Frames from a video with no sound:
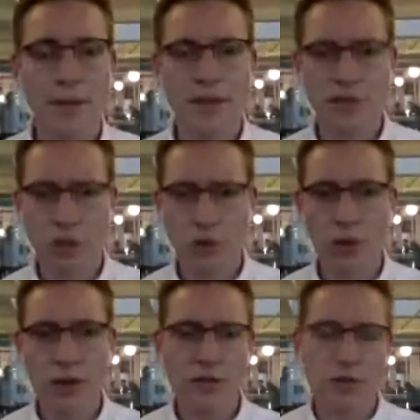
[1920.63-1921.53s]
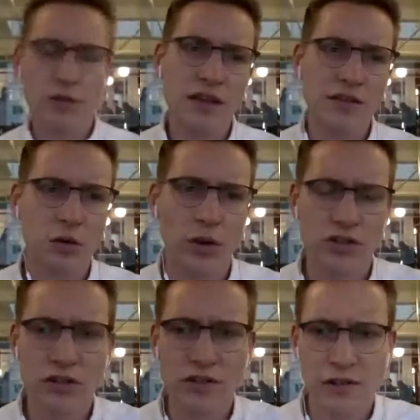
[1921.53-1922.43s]
and so these are
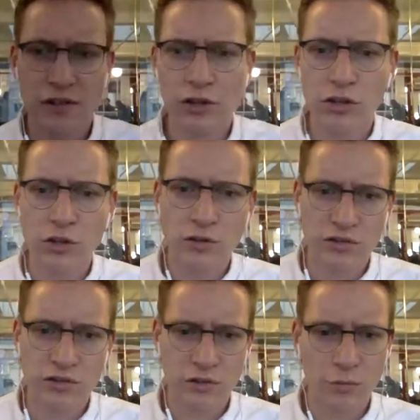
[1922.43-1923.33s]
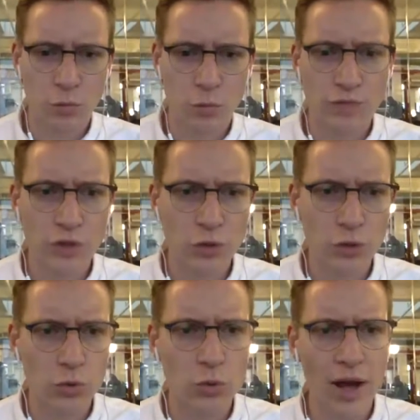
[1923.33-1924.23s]
questions that you could use to sort of review